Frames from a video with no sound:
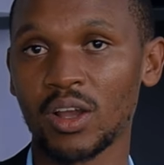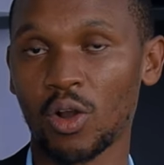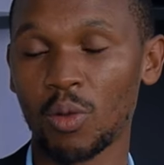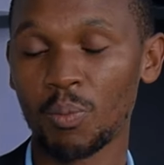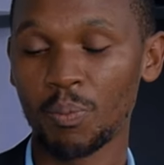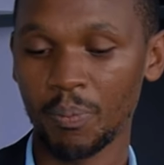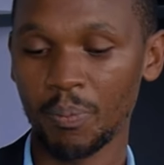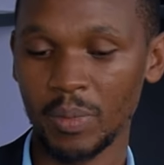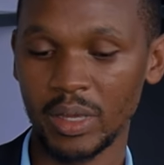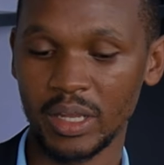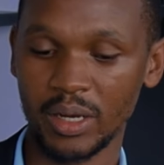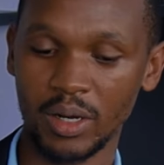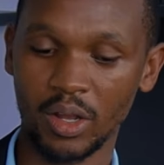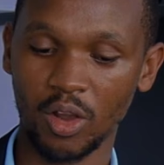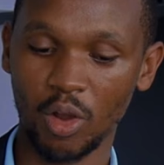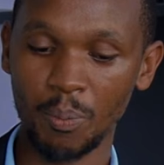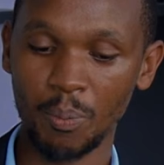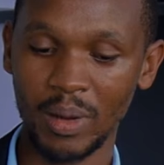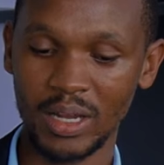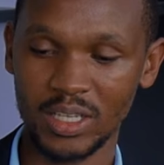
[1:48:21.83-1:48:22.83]
com in
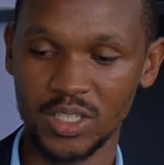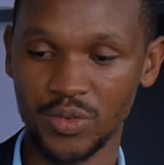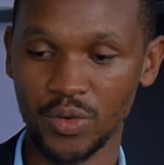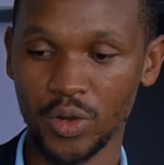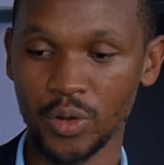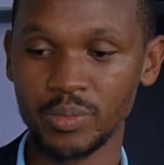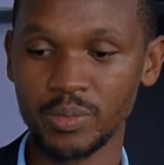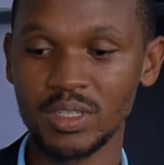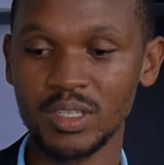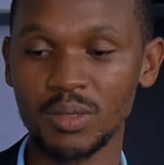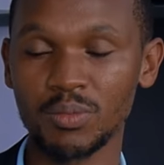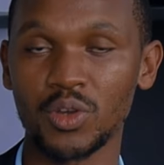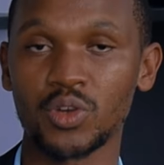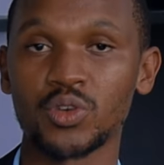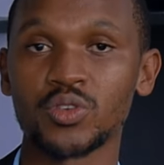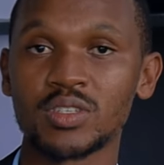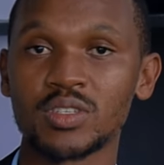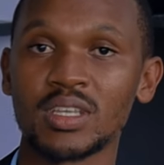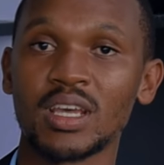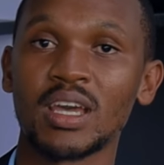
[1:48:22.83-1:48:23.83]
complex forms
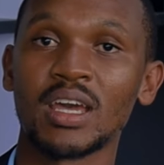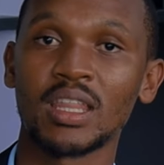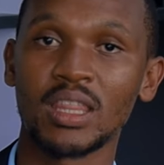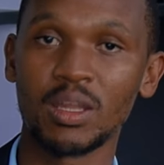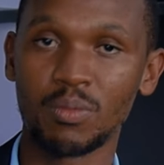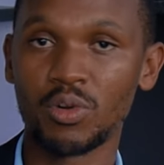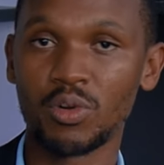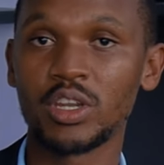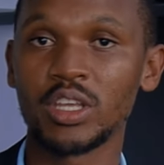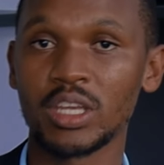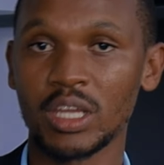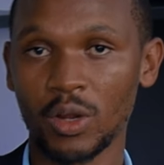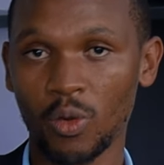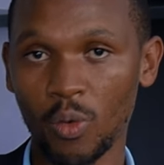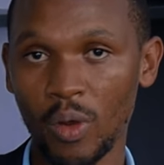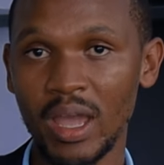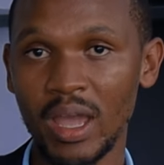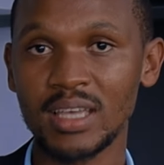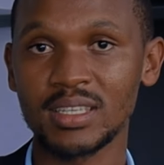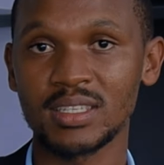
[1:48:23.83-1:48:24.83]
because the body
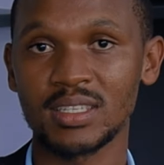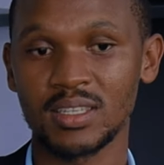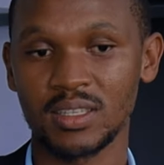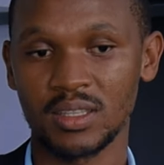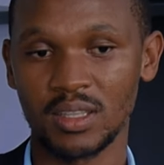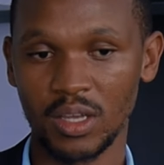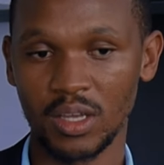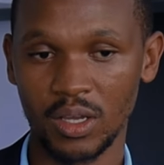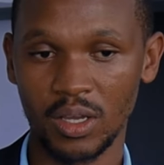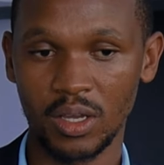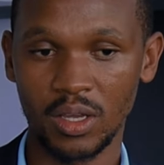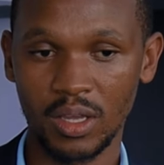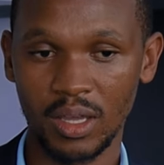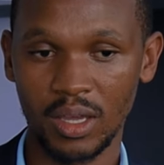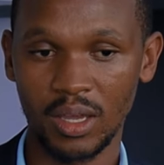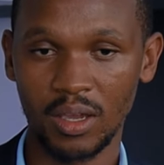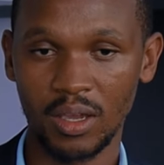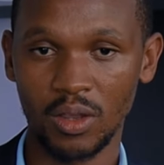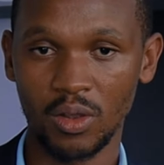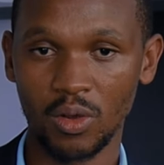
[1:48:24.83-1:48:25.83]
requires the
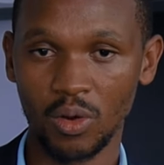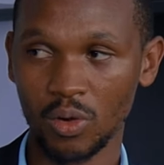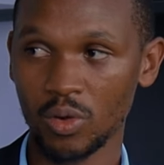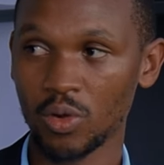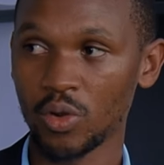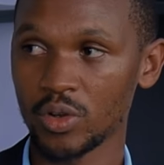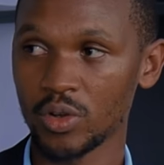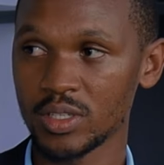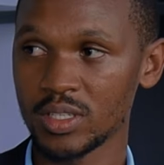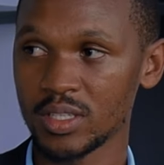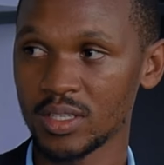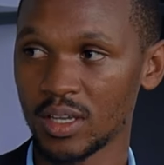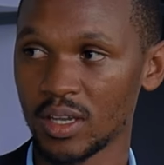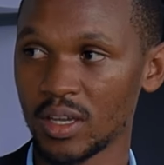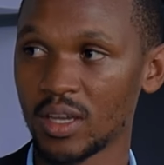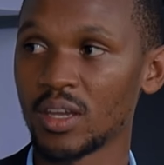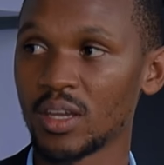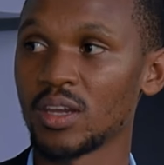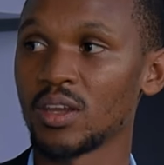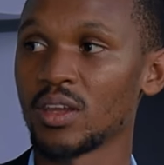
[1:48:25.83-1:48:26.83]
which converts glucose. it into
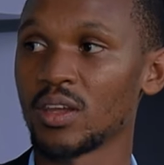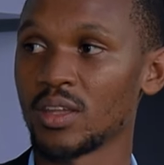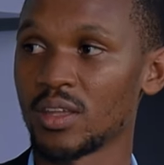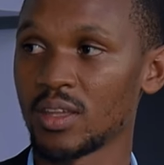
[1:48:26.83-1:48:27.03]
sugar.